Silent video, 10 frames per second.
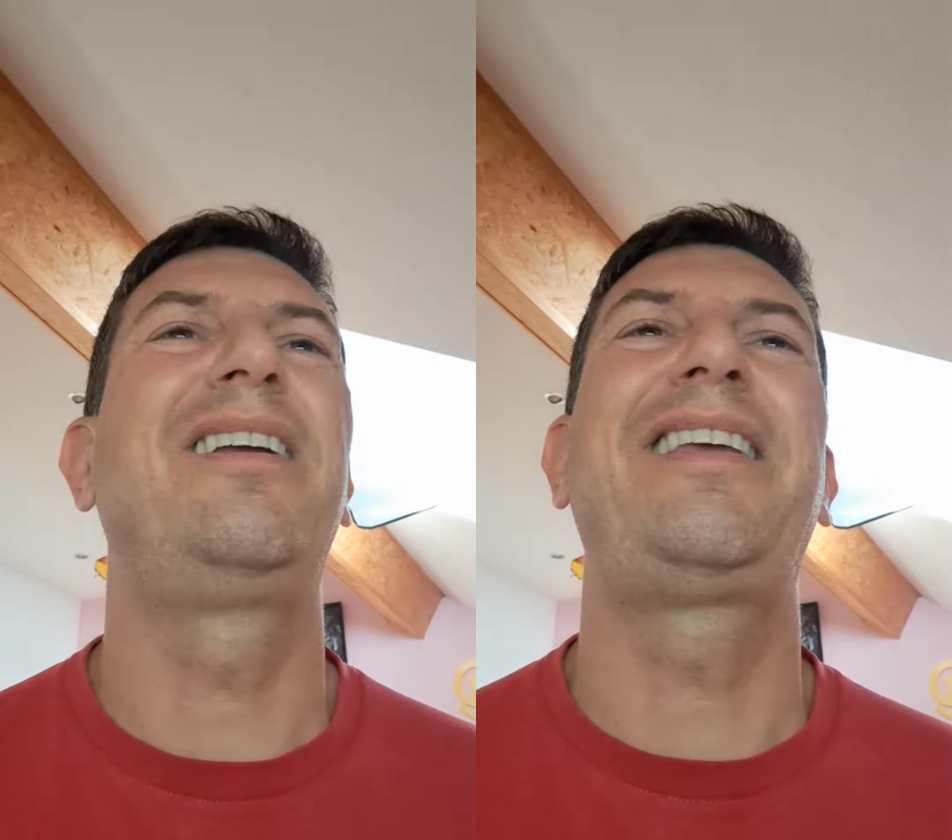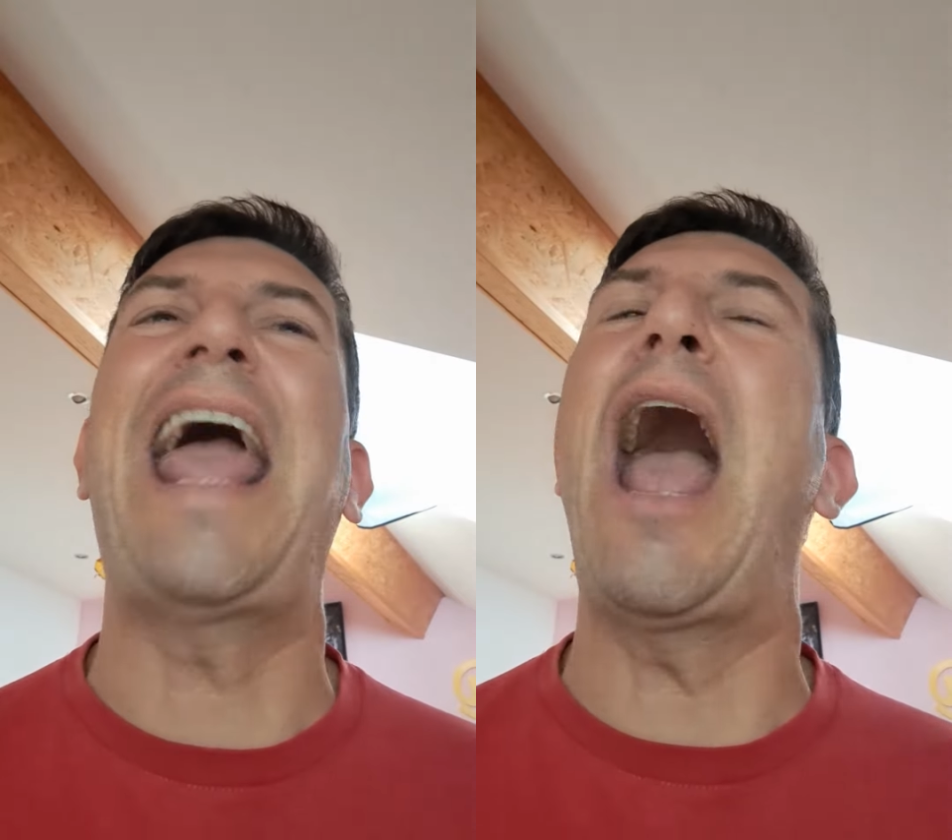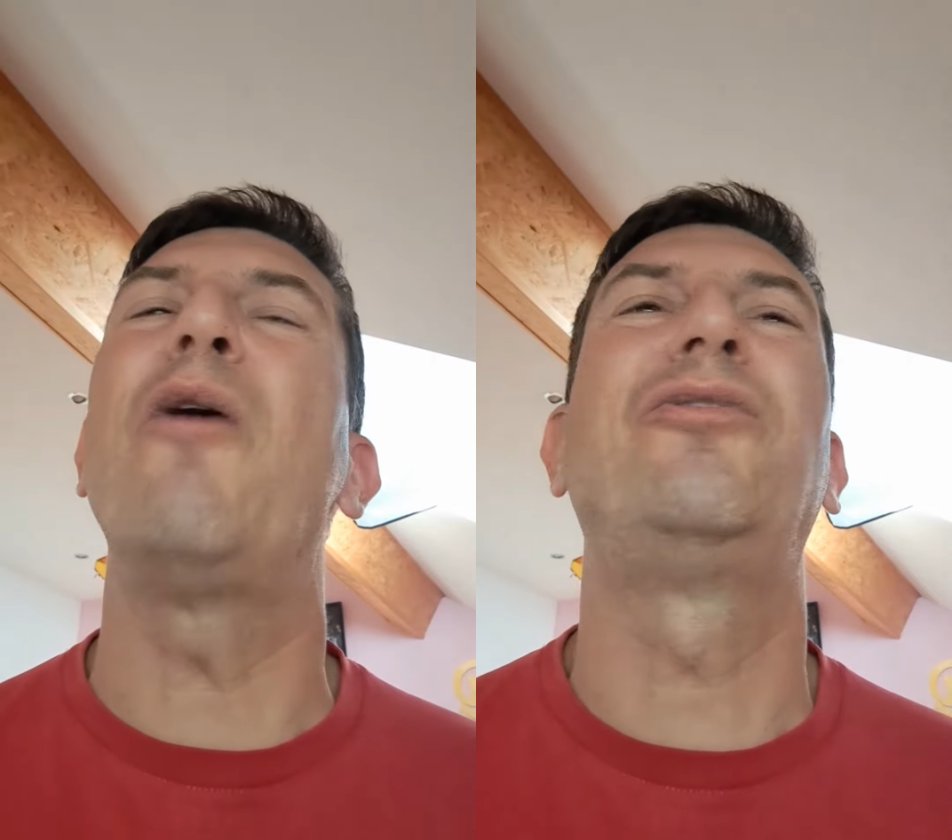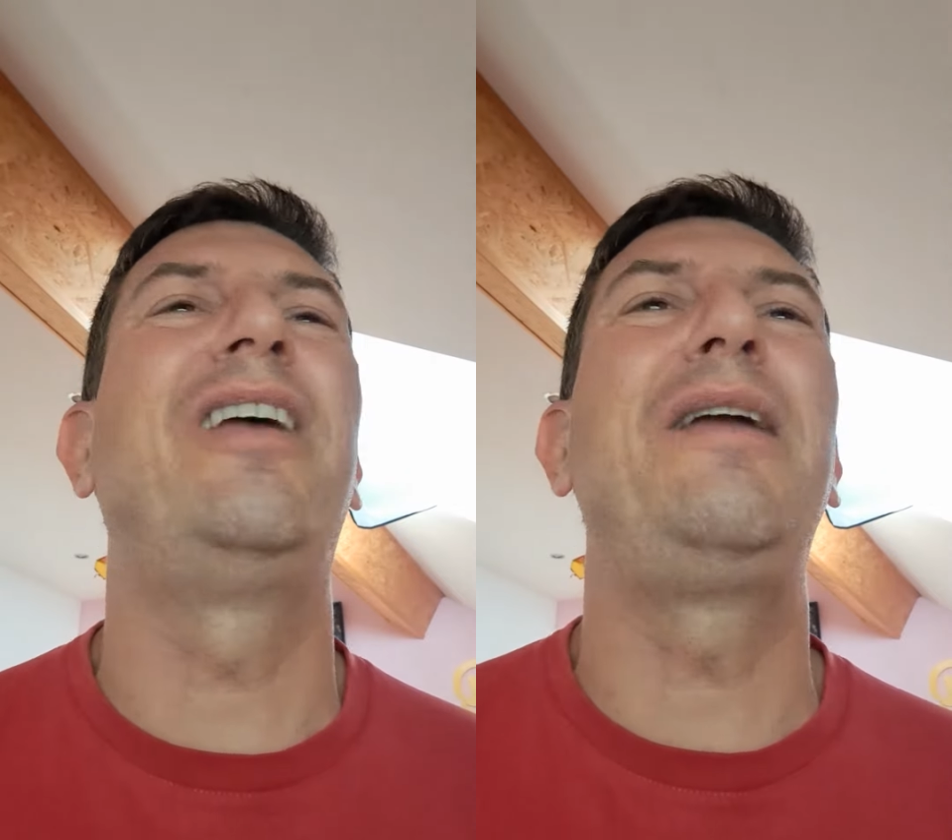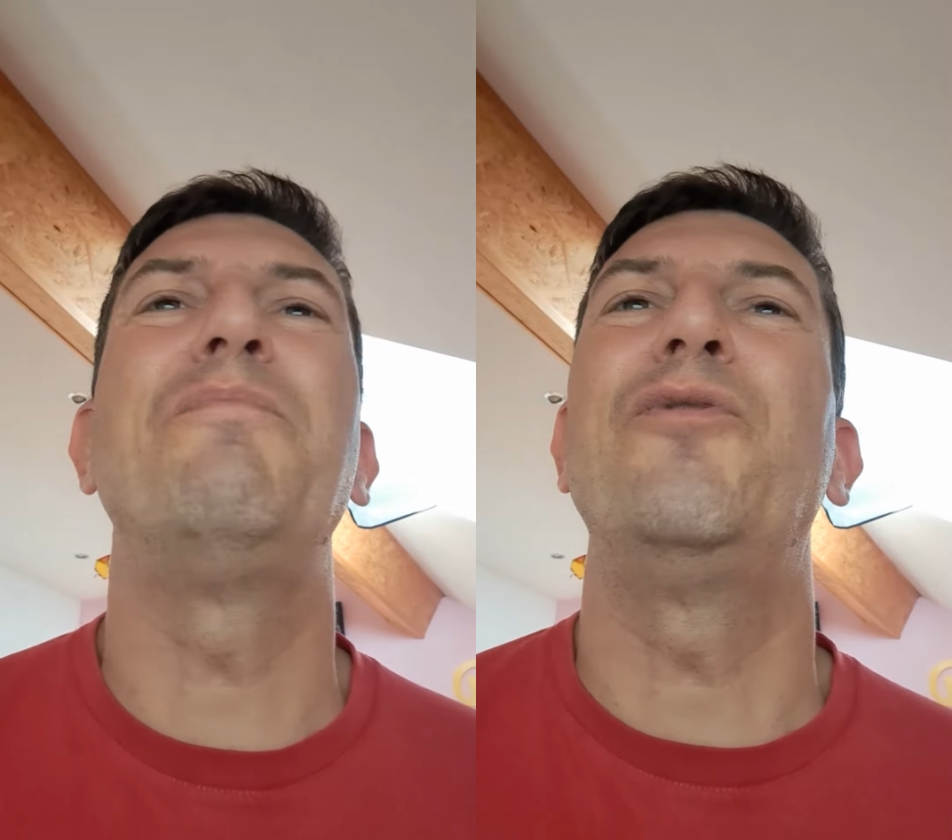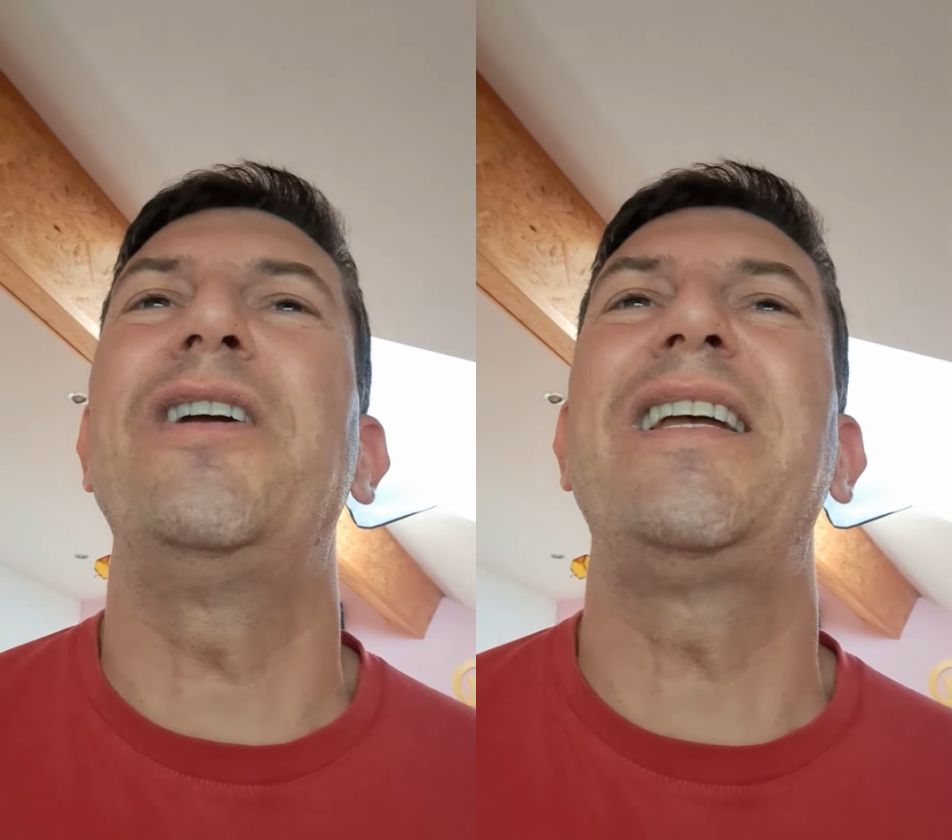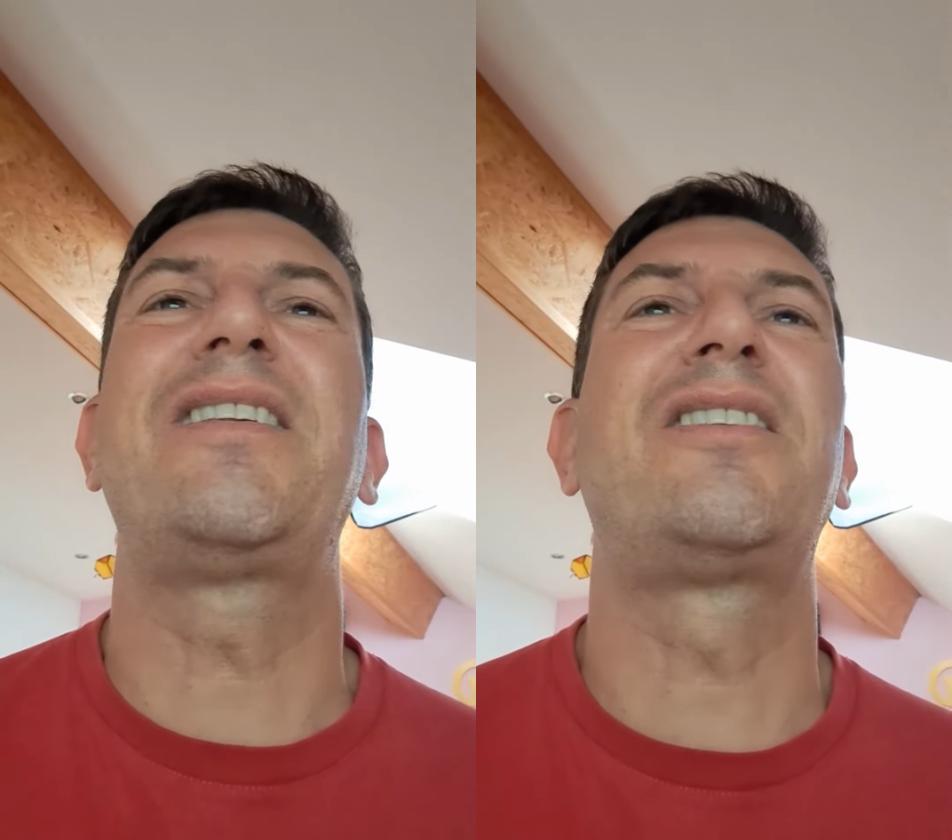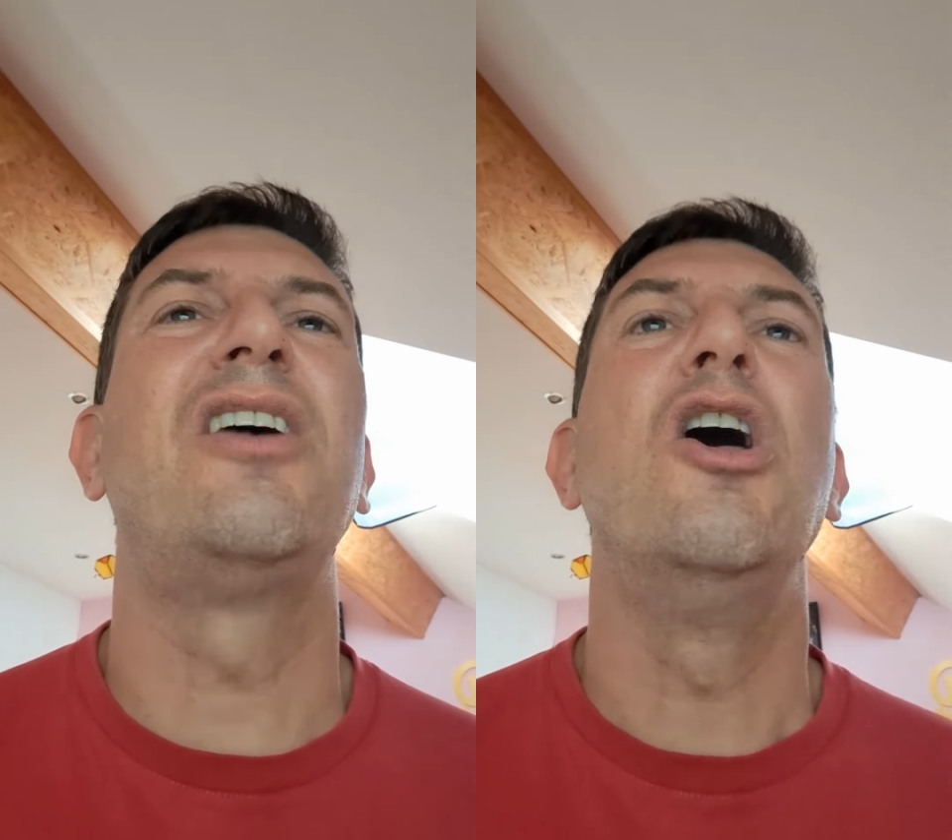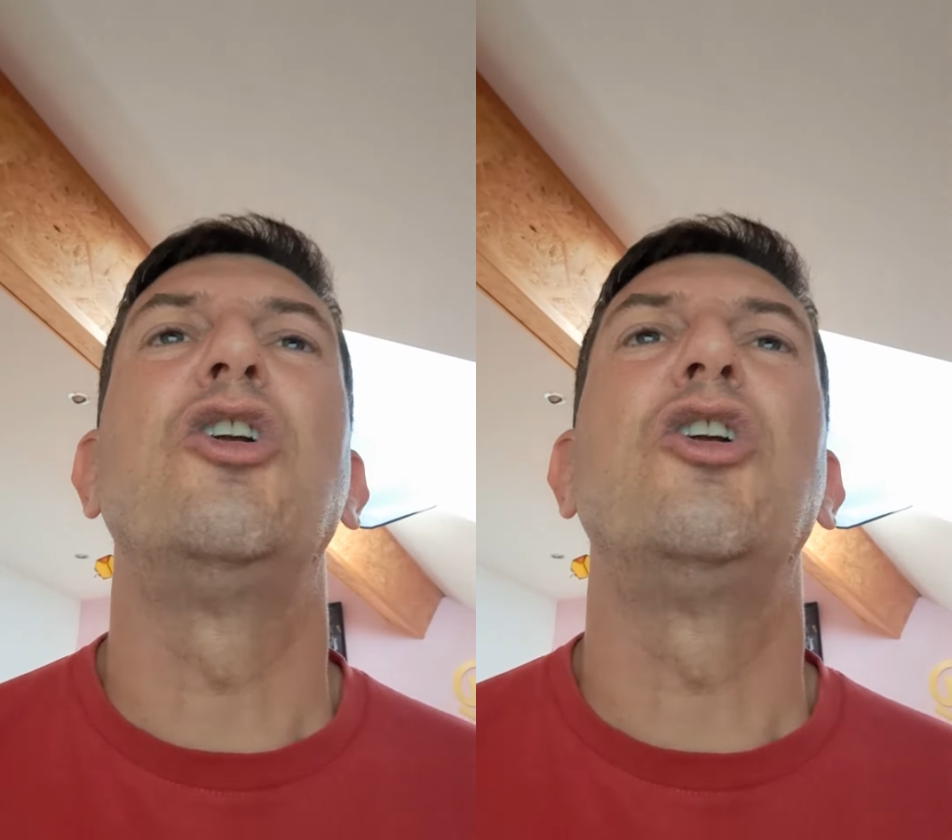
counting bricks,